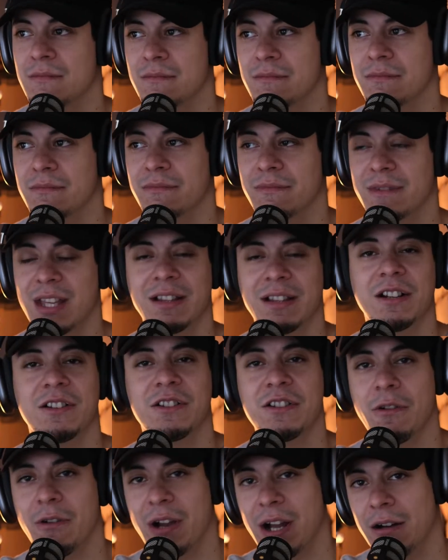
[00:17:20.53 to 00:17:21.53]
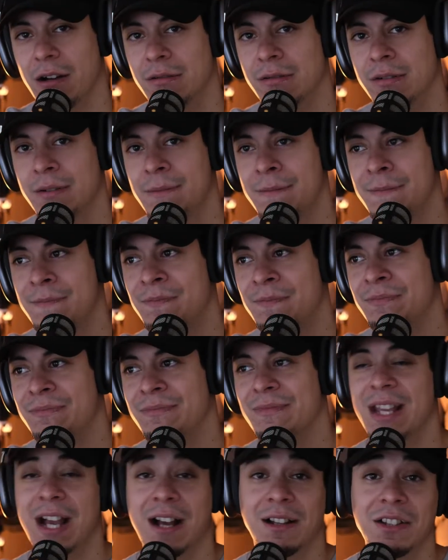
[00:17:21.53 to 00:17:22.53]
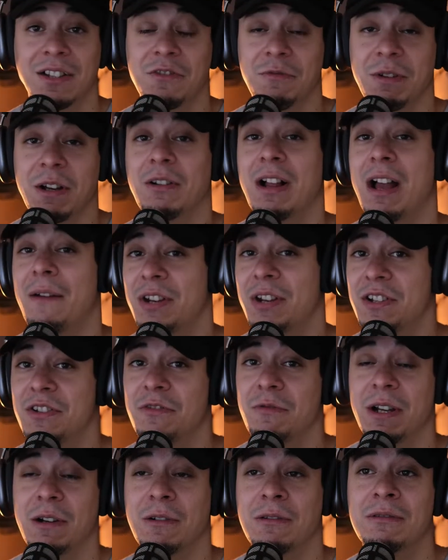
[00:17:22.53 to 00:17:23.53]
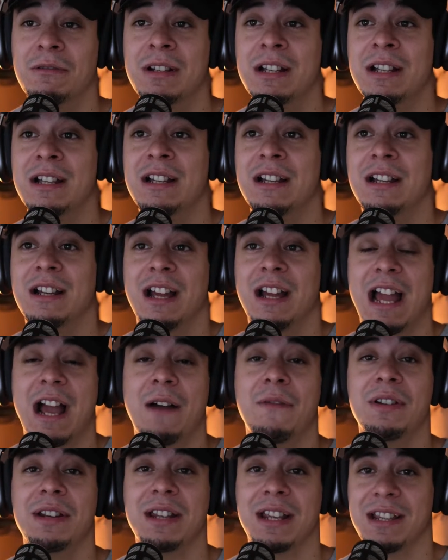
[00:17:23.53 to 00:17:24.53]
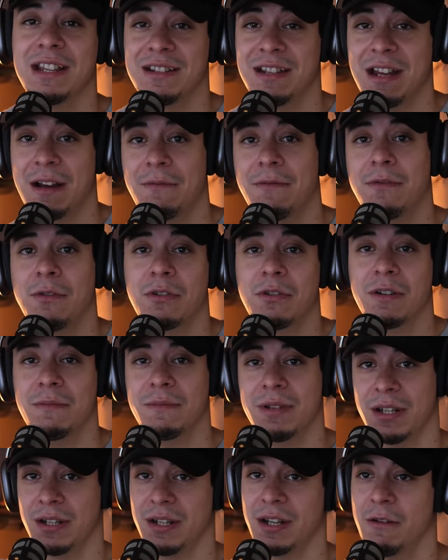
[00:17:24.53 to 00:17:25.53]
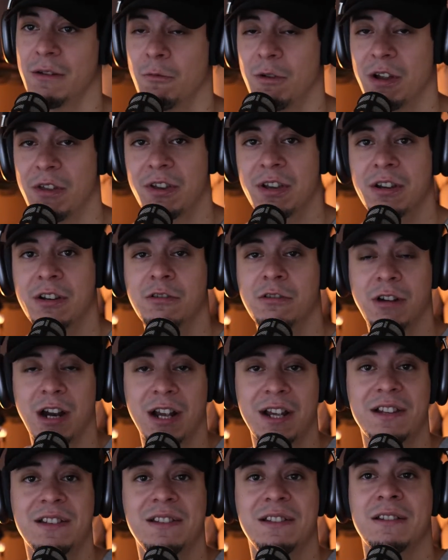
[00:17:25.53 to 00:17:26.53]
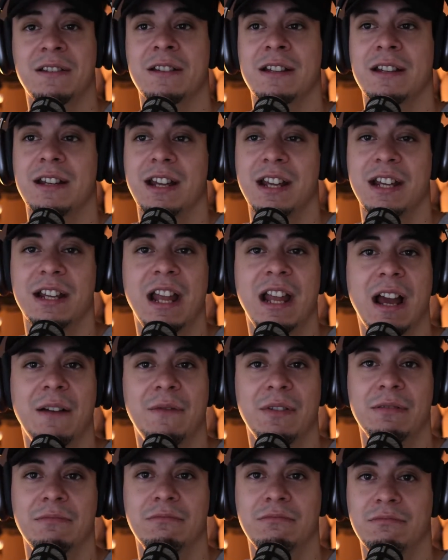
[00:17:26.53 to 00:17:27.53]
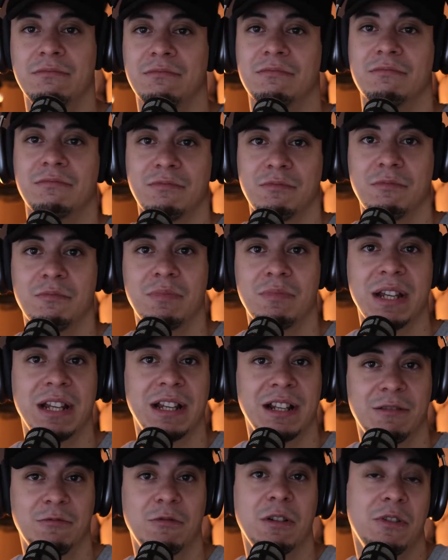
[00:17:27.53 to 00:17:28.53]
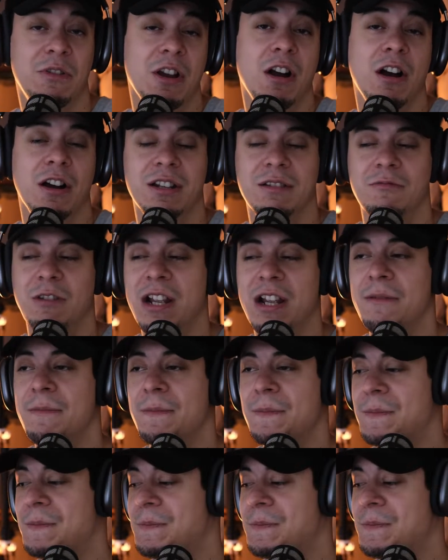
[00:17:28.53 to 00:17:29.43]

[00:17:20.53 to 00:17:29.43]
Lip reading: That there's no hell. Hell is real. Heaven is real. Heaven is that full communion with Christ in heaven, being with God. Right.